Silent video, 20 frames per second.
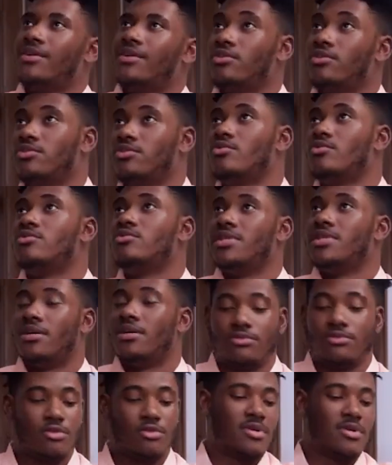but
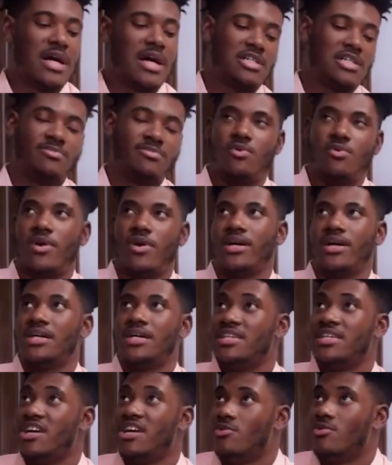Bolu kept asking.
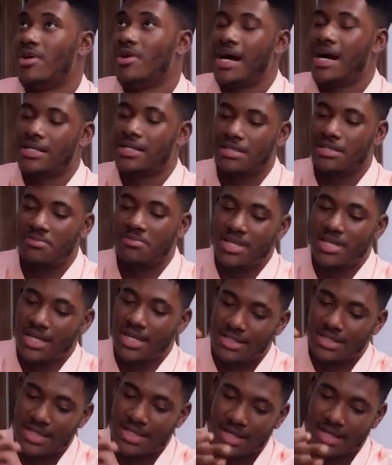Frustrated,
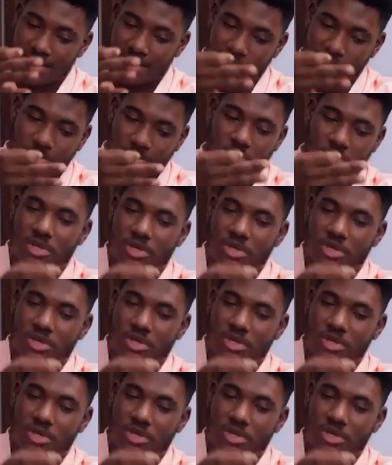I told him he